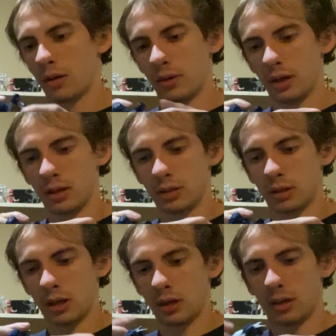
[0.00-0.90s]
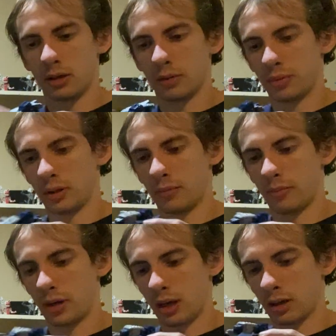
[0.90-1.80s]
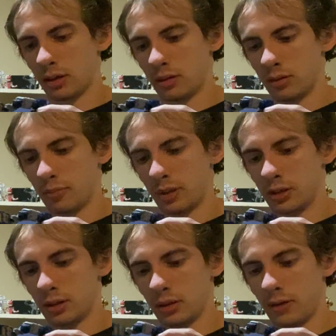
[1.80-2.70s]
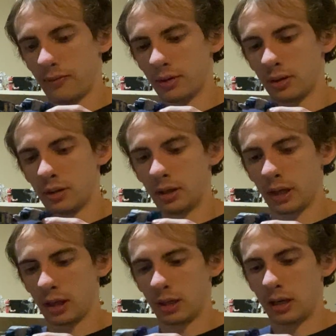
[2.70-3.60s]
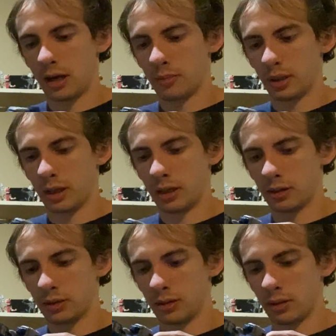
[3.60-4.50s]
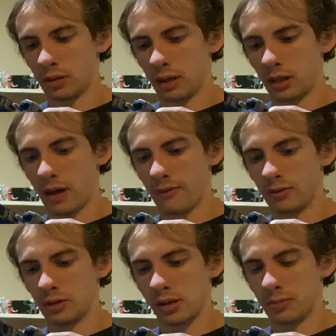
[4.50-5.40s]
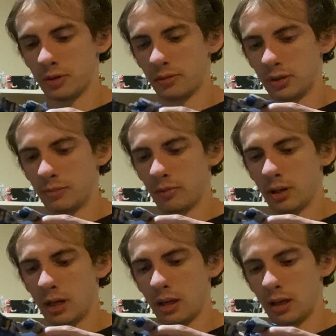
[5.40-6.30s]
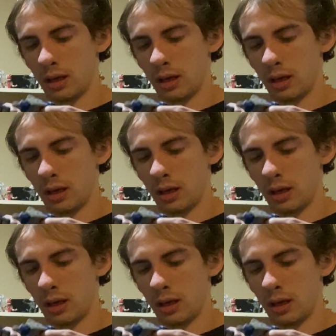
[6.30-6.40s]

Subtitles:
it's kind of hard to put it back into place if you're, like, not planning to, like, have him transform or whatnot.